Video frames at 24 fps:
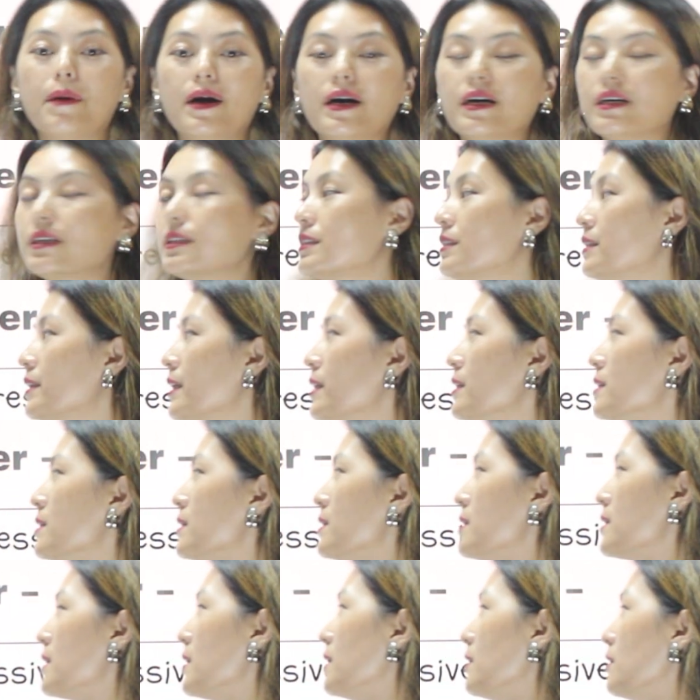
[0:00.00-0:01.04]
past
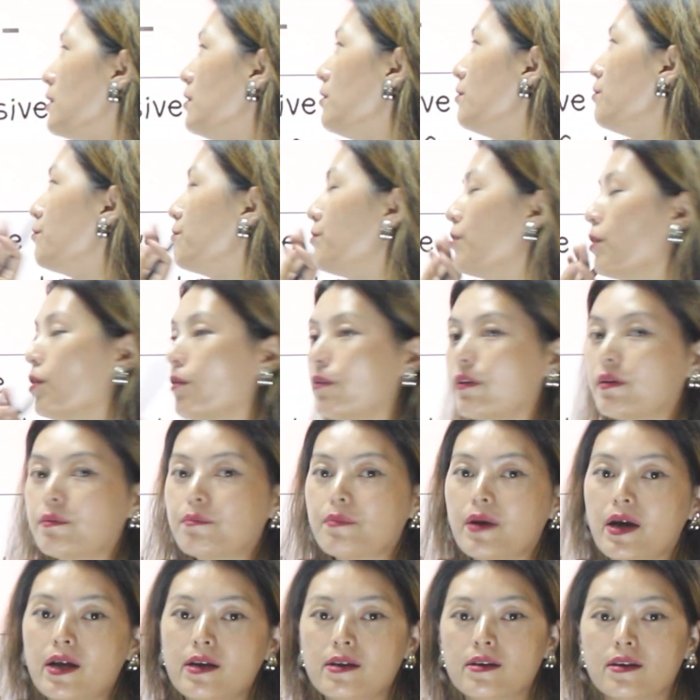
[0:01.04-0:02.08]
tenses in the following
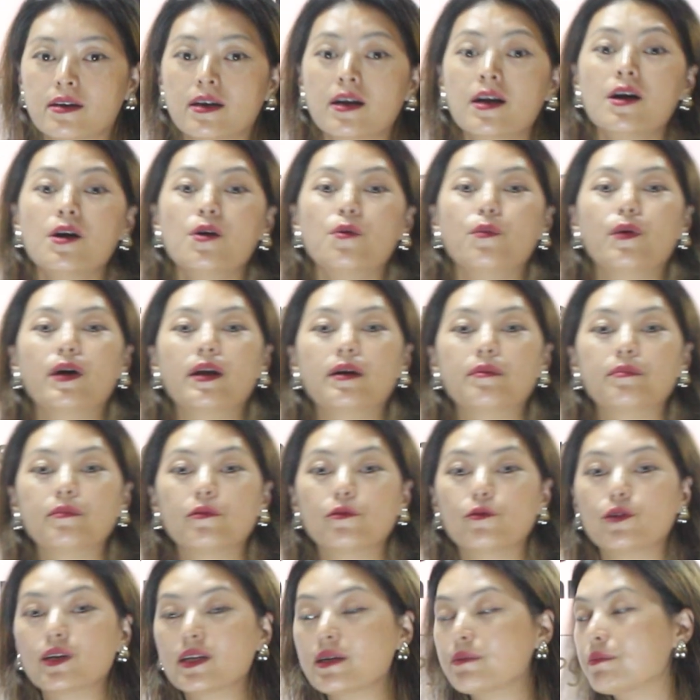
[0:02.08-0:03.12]
manner.
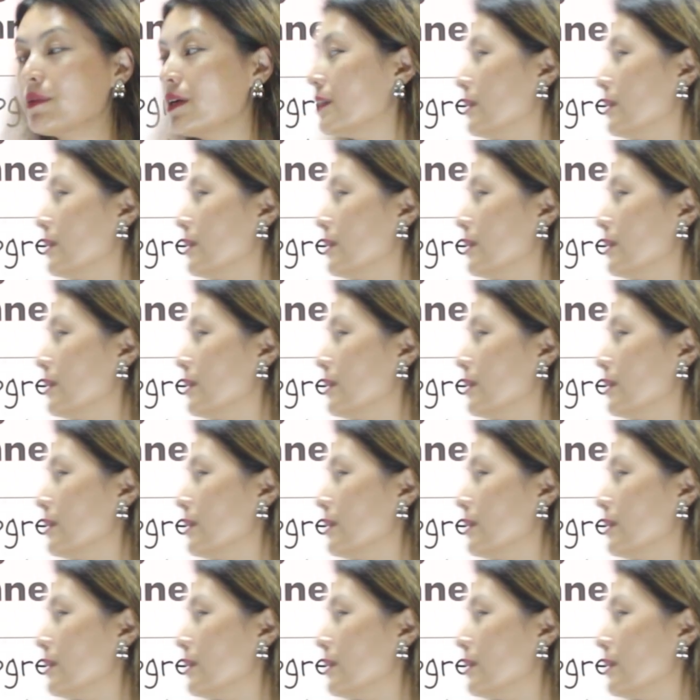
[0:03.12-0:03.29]
What am